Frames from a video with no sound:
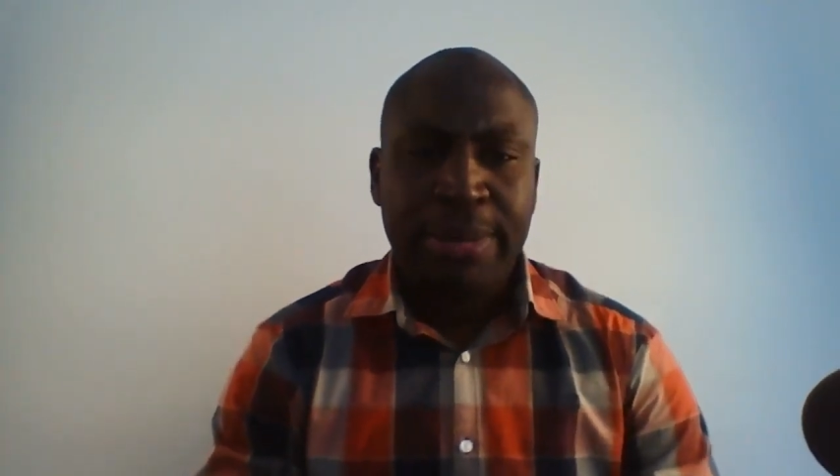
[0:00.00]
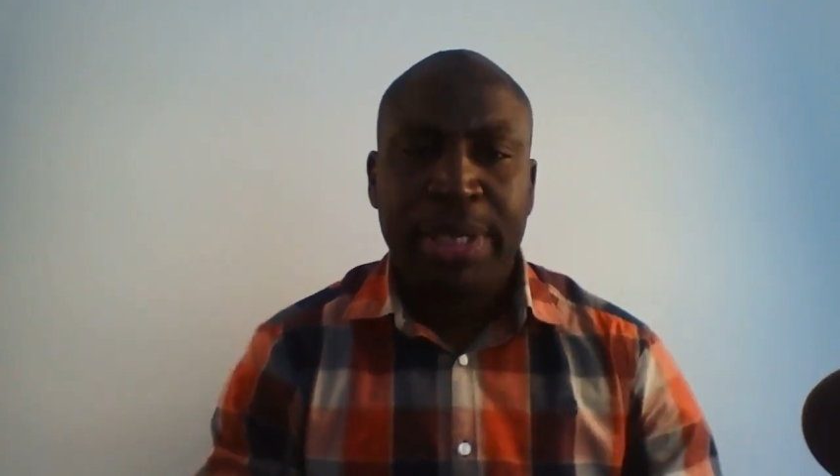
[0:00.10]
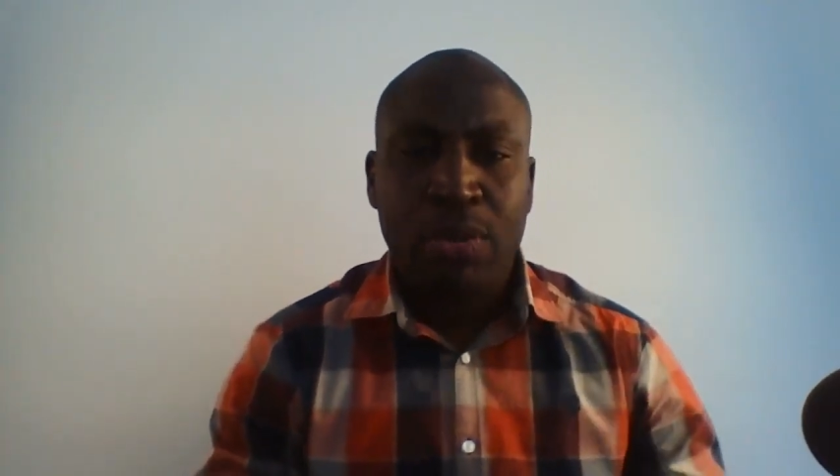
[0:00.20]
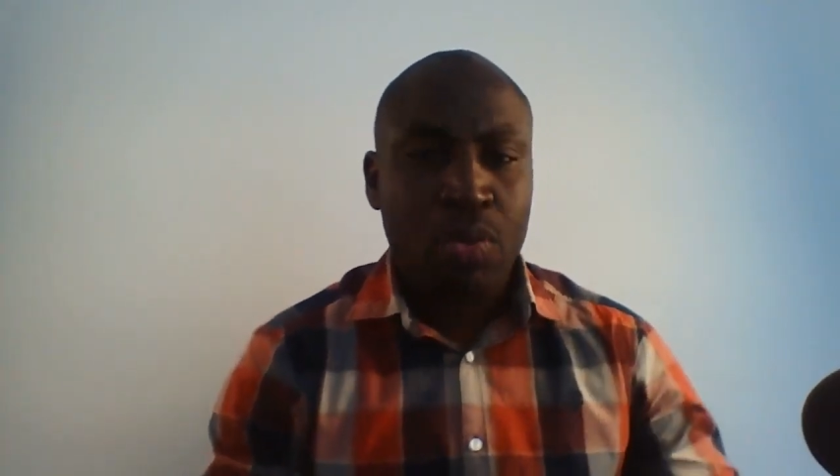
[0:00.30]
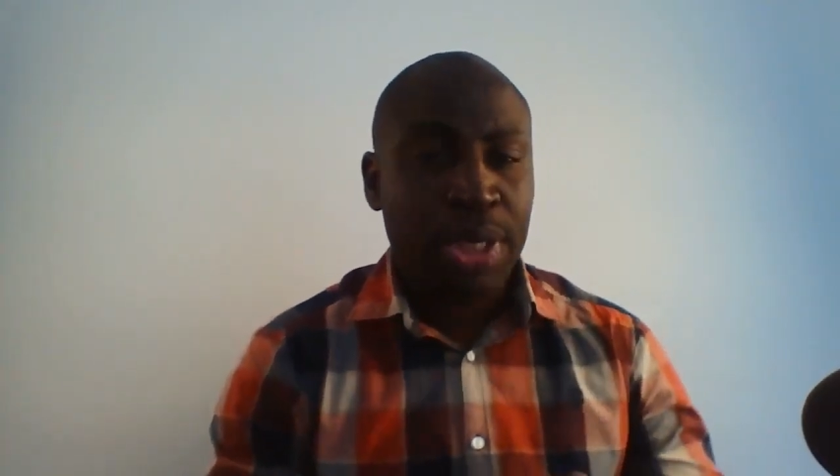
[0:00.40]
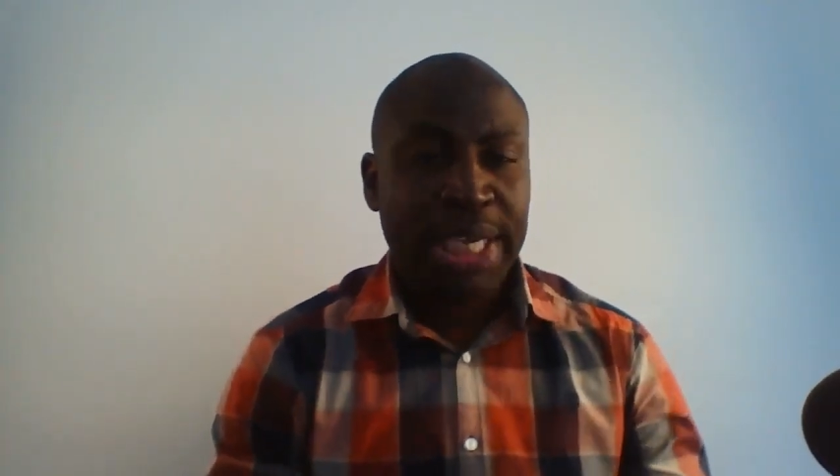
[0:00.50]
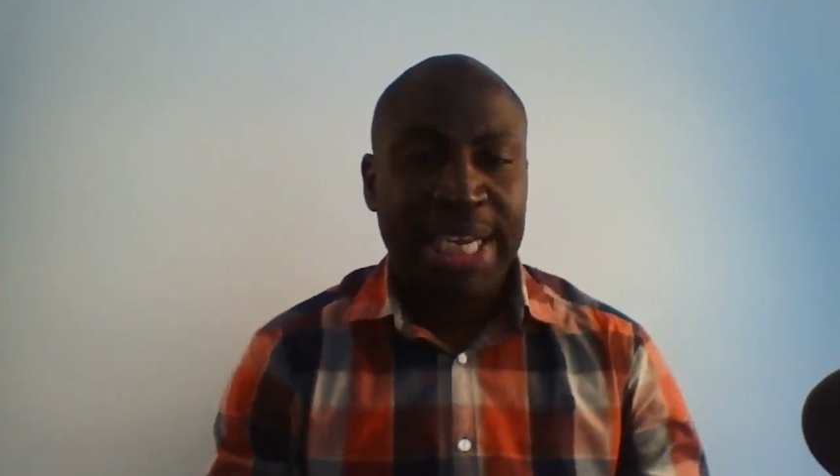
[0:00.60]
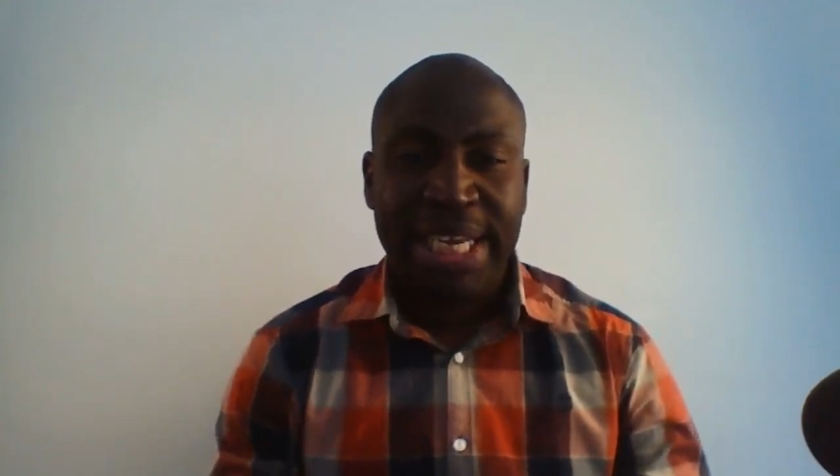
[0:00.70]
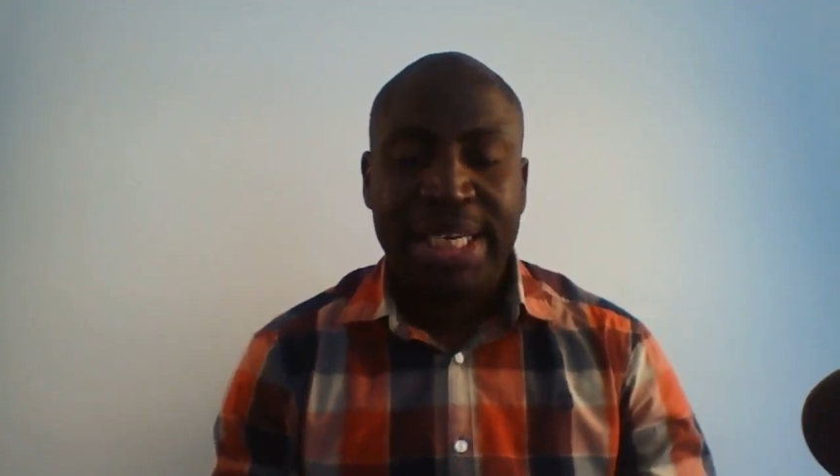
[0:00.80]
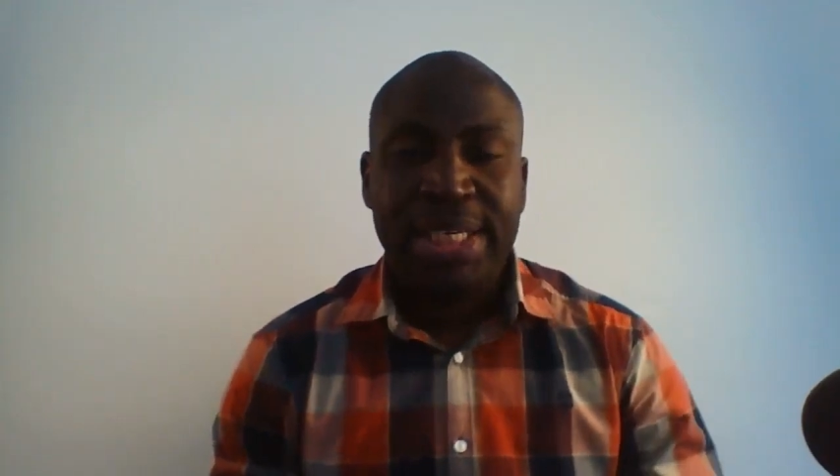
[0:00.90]
I mean,
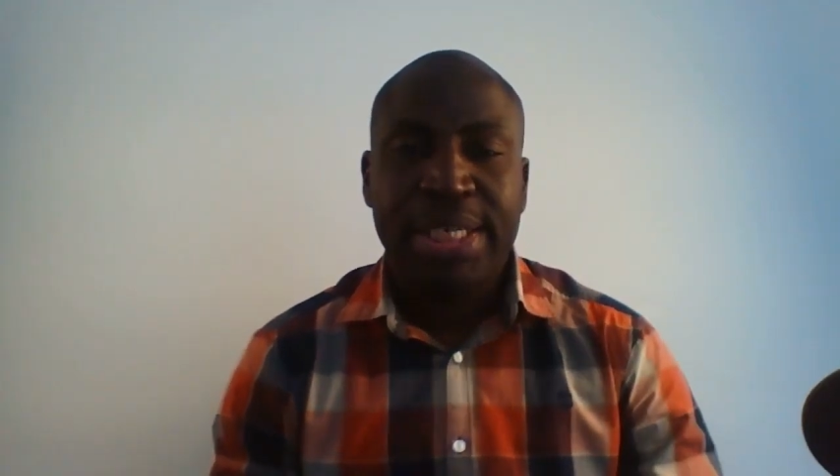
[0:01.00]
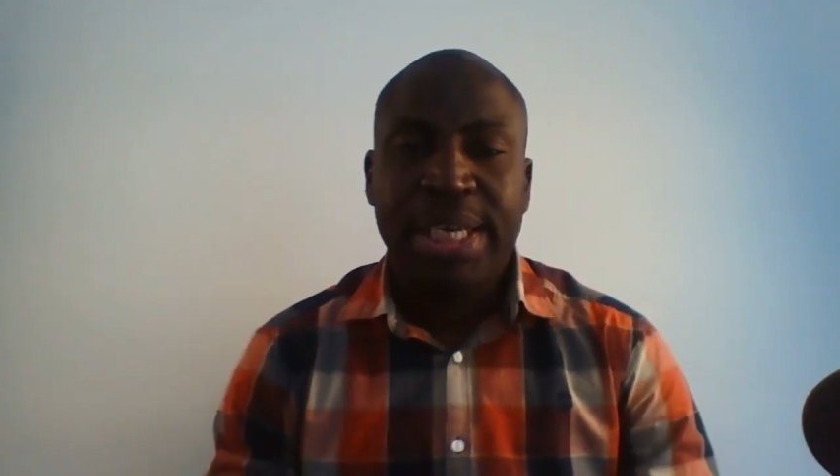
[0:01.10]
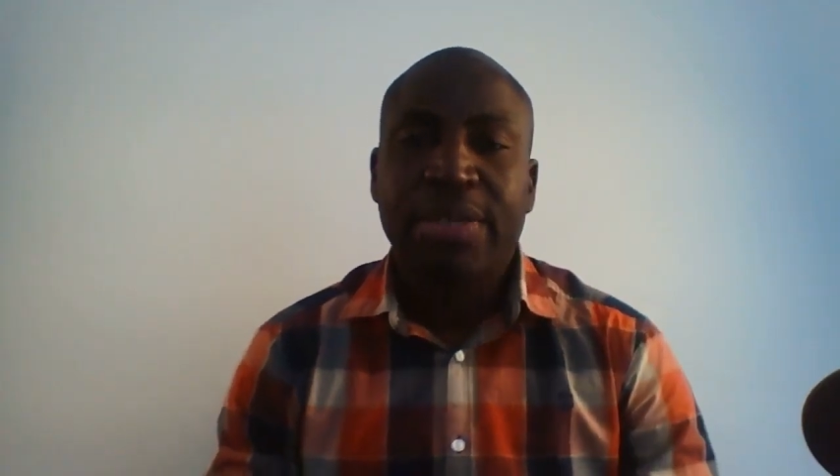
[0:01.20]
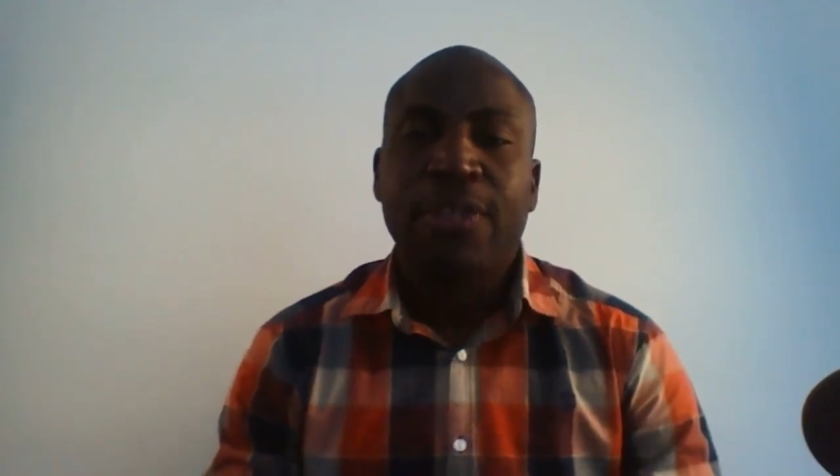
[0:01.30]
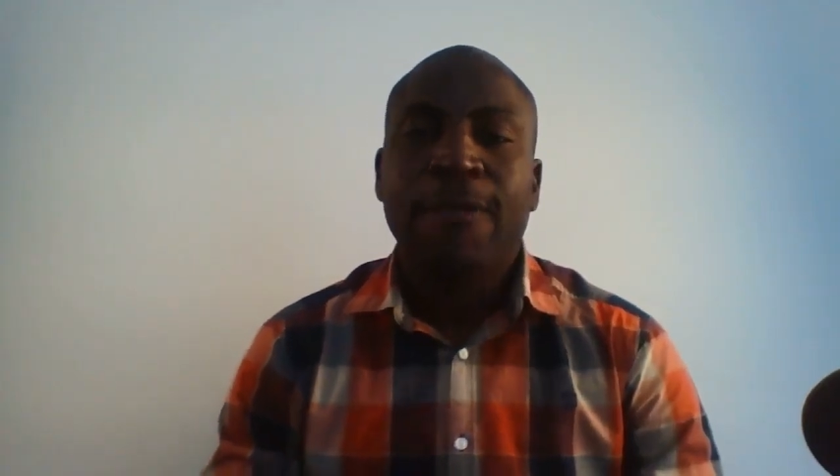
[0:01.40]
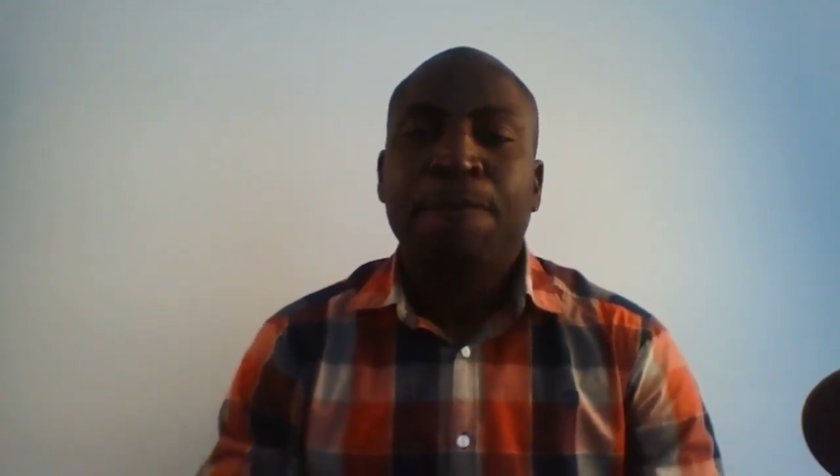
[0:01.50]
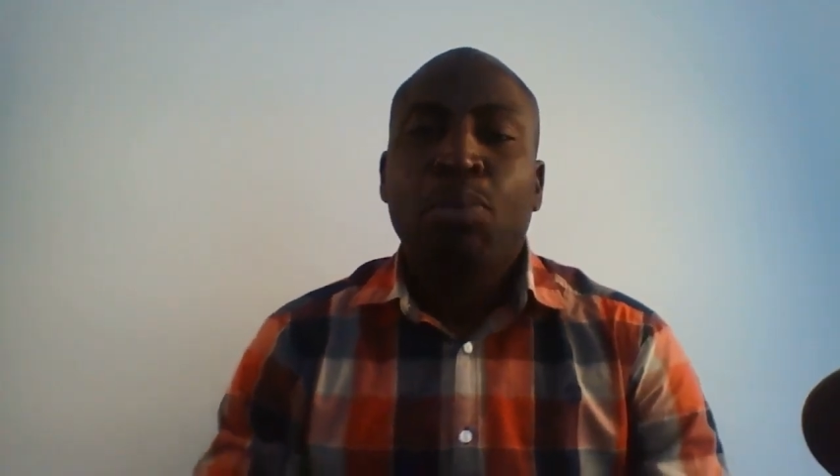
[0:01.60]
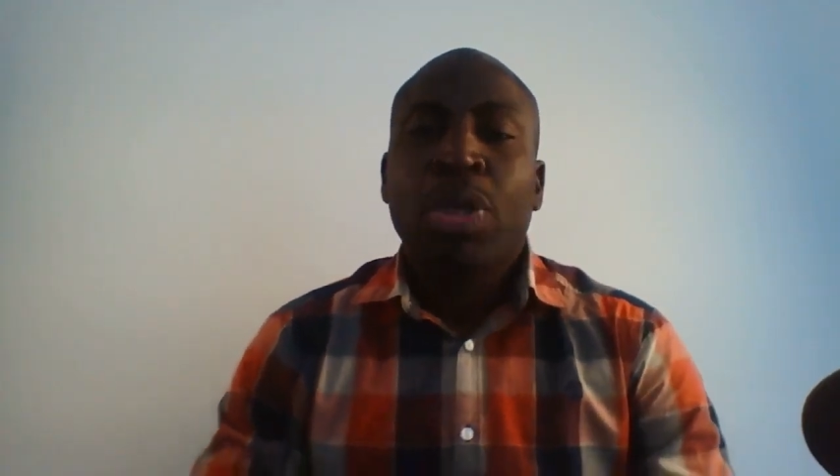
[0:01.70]
180 days.